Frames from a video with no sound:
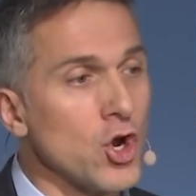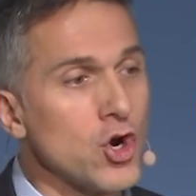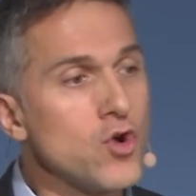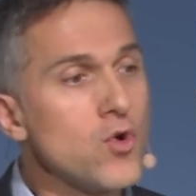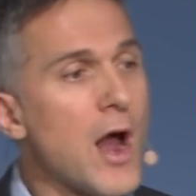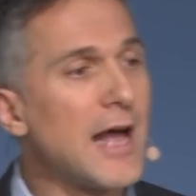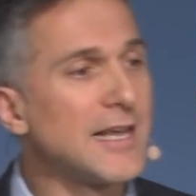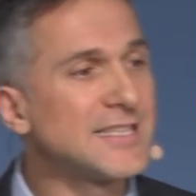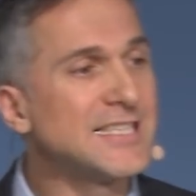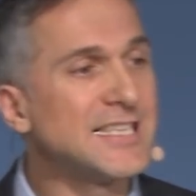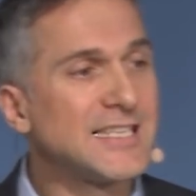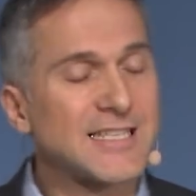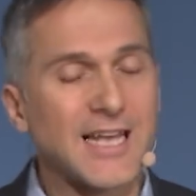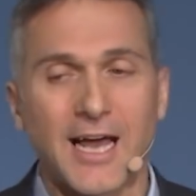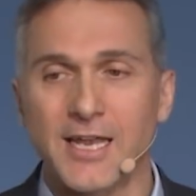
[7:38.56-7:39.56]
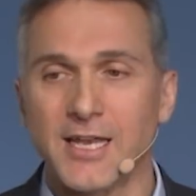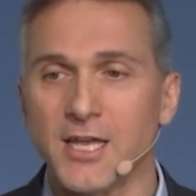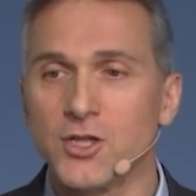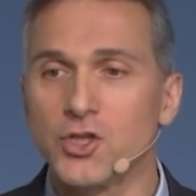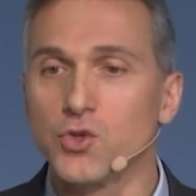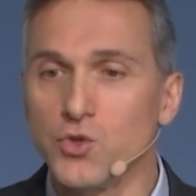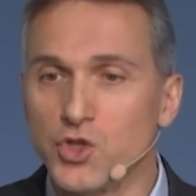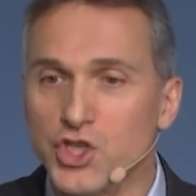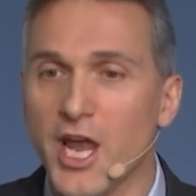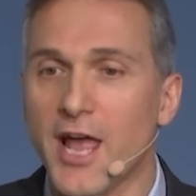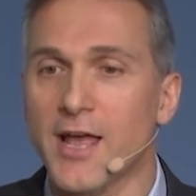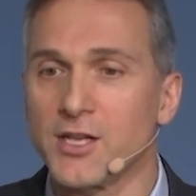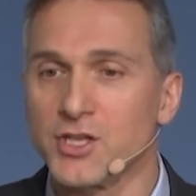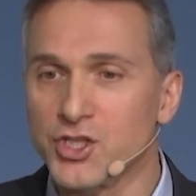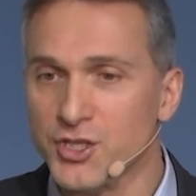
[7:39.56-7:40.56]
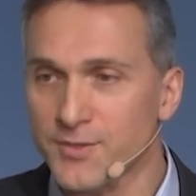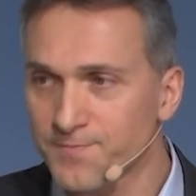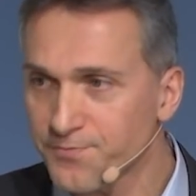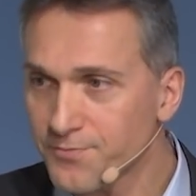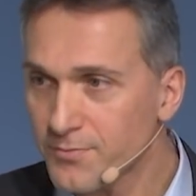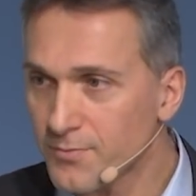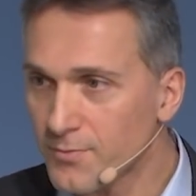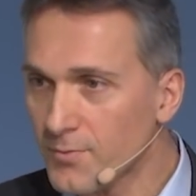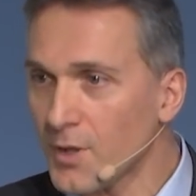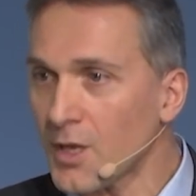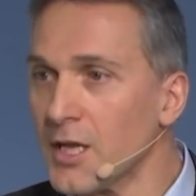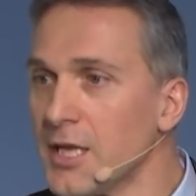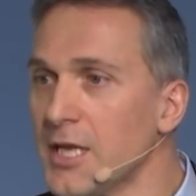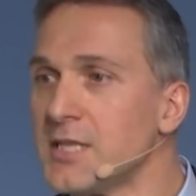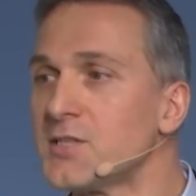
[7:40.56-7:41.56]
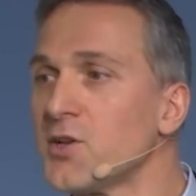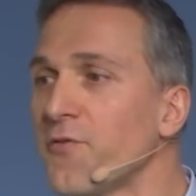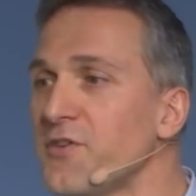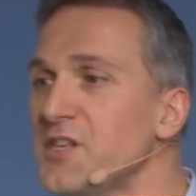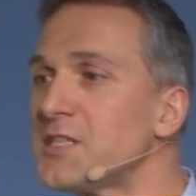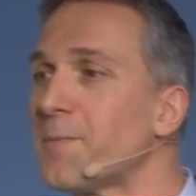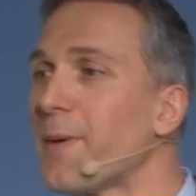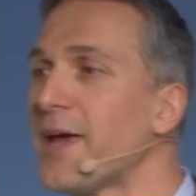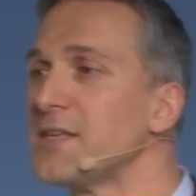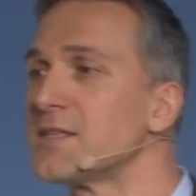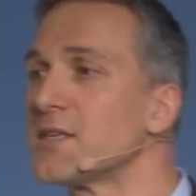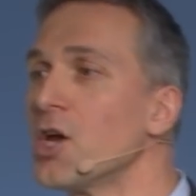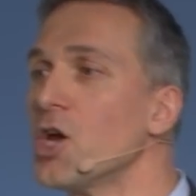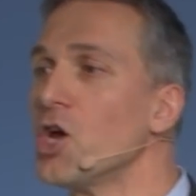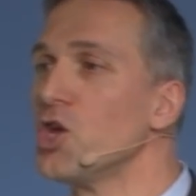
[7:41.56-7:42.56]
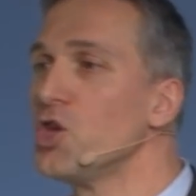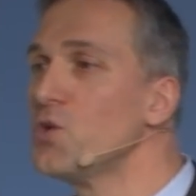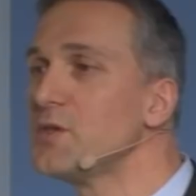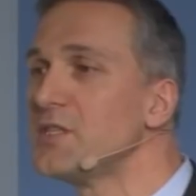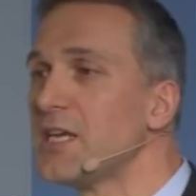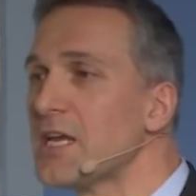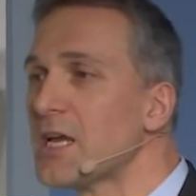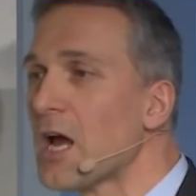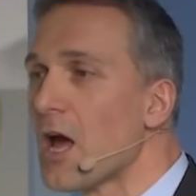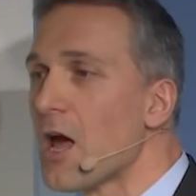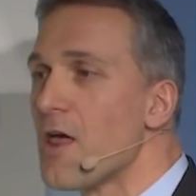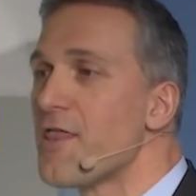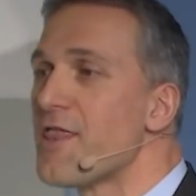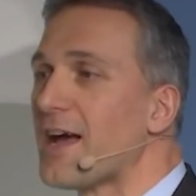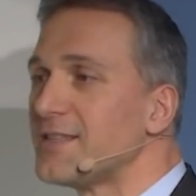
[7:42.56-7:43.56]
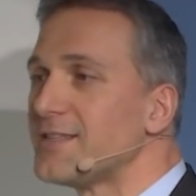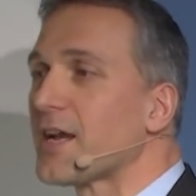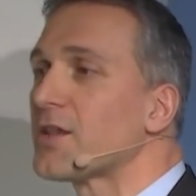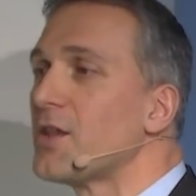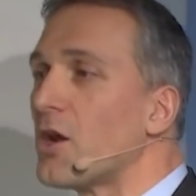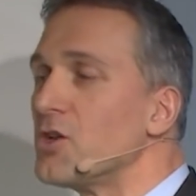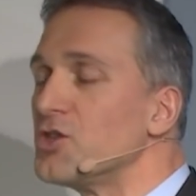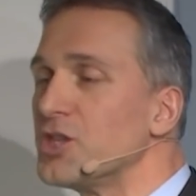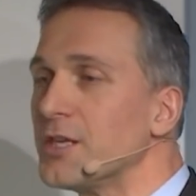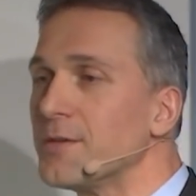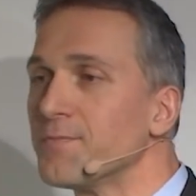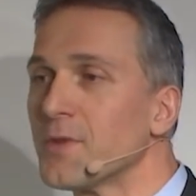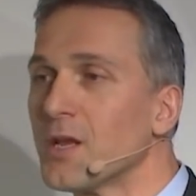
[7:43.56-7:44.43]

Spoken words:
who has decided to change its office space using that technology.